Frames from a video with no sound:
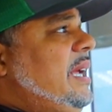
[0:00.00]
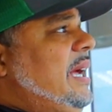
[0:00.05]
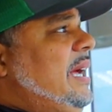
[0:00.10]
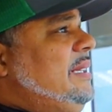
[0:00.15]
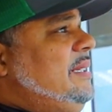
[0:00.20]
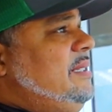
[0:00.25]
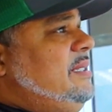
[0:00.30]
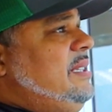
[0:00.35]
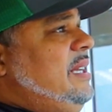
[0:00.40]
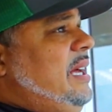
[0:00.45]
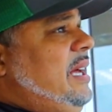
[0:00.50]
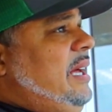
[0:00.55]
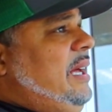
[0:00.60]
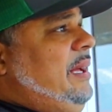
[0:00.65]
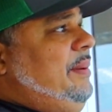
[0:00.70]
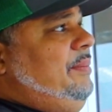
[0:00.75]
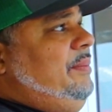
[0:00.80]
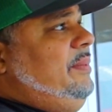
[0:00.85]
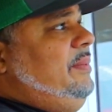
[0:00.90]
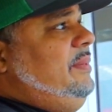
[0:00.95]
at the
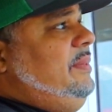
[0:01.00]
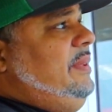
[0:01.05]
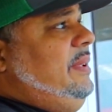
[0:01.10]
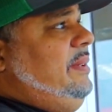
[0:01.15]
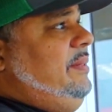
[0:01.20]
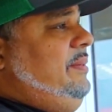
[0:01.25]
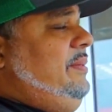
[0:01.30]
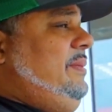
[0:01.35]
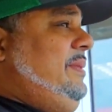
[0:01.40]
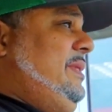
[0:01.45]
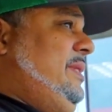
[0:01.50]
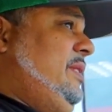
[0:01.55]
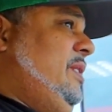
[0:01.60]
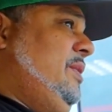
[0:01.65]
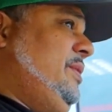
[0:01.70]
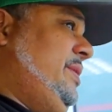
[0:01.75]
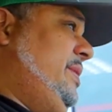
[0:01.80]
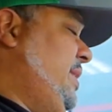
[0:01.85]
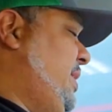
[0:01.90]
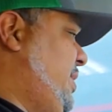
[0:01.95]
time, it's
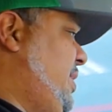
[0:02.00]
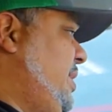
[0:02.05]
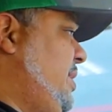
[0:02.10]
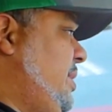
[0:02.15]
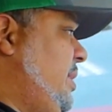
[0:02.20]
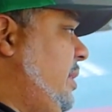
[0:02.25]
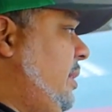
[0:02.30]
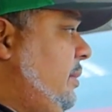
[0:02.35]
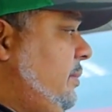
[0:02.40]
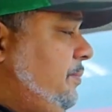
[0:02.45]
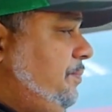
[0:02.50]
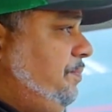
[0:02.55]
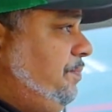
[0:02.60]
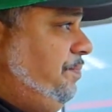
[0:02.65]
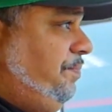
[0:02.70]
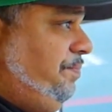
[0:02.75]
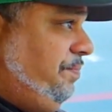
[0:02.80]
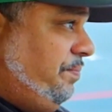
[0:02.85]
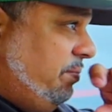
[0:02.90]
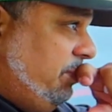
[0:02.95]
close to 6 years ago,
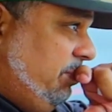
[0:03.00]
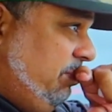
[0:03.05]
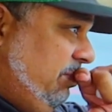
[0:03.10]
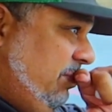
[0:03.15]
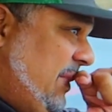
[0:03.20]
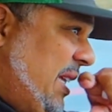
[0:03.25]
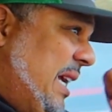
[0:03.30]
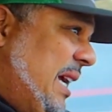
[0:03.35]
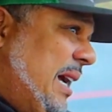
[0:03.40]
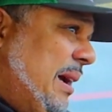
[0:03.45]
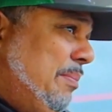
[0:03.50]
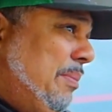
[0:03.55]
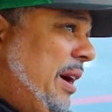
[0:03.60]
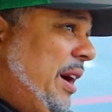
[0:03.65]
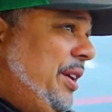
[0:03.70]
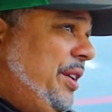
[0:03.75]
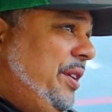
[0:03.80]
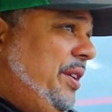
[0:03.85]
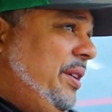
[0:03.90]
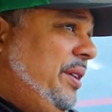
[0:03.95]
I
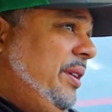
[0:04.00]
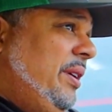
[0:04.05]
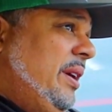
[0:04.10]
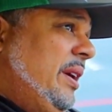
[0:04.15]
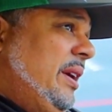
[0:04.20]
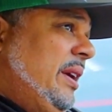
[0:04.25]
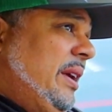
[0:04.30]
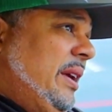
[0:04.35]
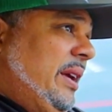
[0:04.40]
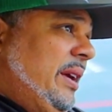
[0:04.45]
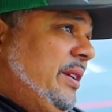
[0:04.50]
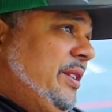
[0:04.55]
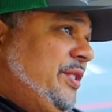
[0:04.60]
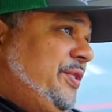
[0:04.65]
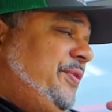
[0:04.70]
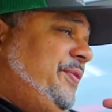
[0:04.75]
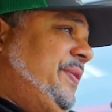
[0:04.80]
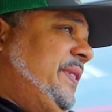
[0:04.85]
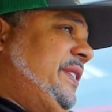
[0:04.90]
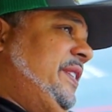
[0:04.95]
bought her. It
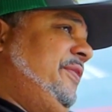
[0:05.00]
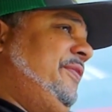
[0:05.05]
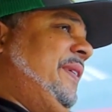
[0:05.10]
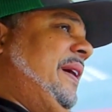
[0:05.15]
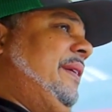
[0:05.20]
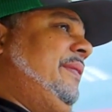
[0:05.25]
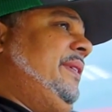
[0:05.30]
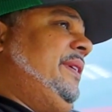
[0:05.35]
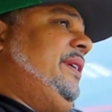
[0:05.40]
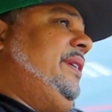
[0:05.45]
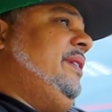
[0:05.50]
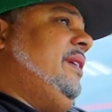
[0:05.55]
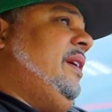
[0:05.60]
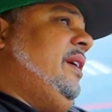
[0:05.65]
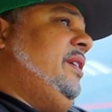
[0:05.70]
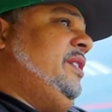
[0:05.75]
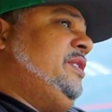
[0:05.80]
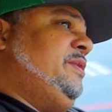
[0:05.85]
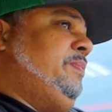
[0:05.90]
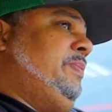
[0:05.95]
was
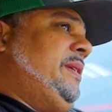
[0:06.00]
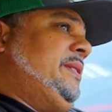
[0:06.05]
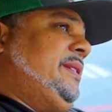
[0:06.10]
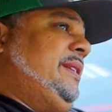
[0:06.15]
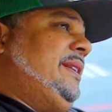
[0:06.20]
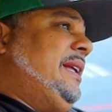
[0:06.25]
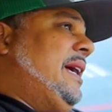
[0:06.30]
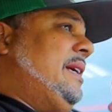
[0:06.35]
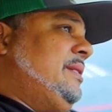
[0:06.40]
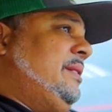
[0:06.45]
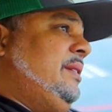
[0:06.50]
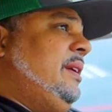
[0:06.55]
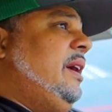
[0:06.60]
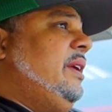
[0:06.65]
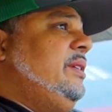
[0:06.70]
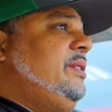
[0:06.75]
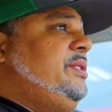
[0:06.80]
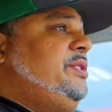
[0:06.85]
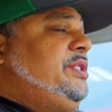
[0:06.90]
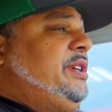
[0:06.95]
$5,500 plus
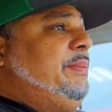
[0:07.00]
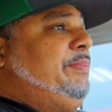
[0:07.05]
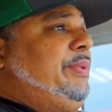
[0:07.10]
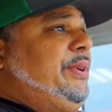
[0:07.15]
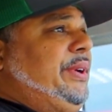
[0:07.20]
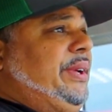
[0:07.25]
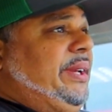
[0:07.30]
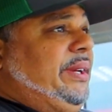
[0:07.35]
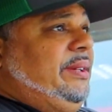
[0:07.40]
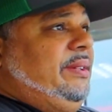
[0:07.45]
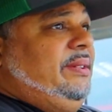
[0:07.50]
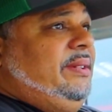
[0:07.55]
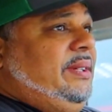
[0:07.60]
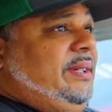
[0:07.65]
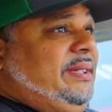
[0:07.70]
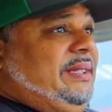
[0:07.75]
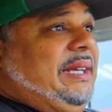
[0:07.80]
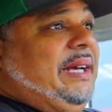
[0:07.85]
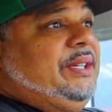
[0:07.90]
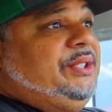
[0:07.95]
$1,000 to ship her in.
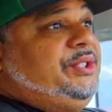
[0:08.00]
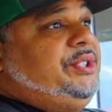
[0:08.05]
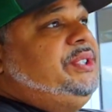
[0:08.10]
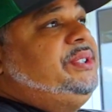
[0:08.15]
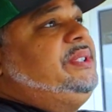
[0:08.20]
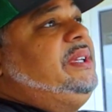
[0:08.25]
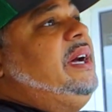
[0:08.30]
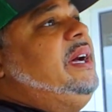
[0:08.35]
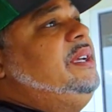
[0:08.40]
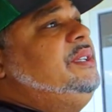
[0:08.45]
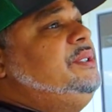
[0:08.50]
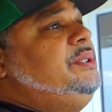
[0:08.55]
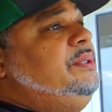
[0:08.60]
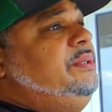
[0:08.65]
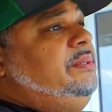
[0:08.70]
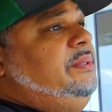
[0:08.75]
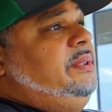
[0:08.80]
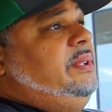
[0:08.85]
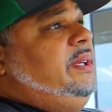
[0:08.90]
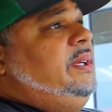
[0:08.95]
That was just
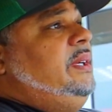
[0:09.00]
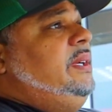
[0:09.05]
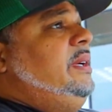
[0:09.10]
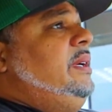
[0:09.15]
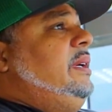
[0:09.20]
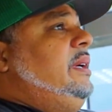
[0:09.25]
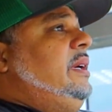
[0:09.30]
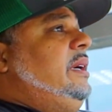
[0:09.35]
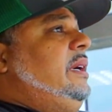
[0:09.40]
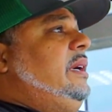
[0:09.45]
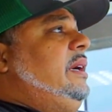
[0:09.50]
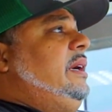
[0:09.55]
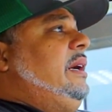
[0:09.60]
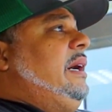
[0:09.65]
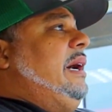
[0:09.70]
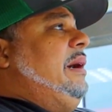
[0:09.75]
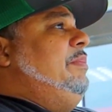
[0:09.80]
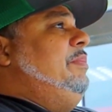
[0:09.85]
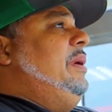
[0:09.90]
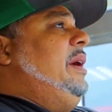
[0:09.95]
Azu.
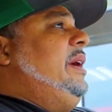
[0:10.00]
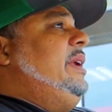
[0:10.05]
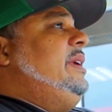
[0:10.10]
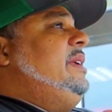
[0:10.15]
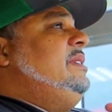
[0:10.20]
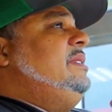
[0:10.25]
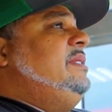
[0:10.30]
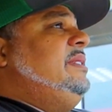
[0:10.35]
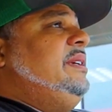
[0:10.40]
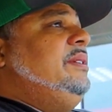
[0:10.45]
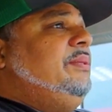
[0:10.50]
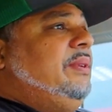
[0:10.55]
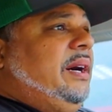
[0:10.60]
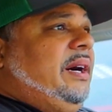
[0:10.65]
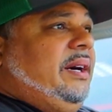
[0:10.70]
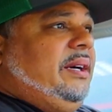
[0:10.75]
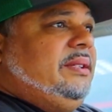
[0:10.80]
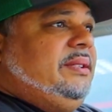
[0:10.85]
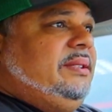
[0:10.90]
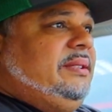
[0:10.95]
I brought in
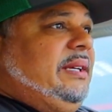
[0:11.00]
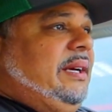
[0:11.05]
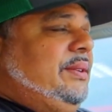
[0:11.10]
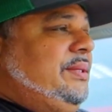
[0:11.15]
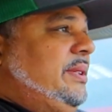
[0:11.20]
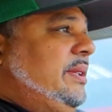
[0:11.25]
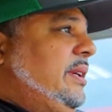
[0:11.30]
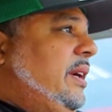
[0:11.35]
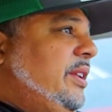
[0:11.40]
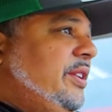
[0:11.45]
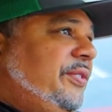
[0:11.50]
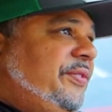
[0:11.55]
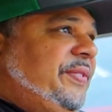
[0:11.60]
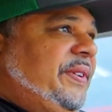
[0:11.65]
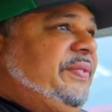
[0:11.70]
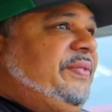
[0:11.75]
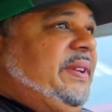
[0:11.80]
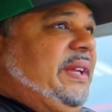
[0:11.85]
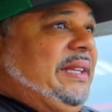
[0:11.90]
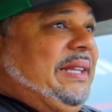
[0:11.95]
Xerox. That was another
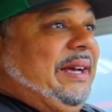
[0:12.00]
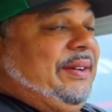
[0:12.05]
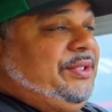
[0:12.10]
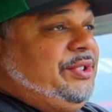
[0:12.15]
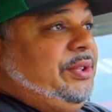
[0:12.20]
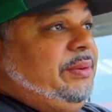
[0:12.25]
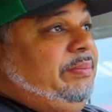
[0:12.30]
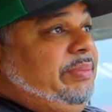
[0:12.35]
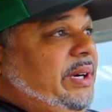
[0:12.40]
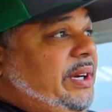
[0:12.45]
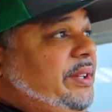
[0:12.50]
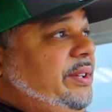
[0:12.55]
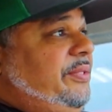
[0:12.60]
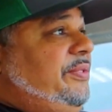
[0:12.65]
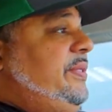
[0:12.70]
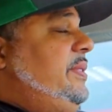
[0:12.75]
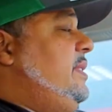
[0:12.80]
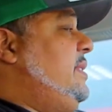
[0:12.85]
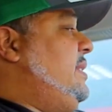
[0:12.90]
$50. That was her brother from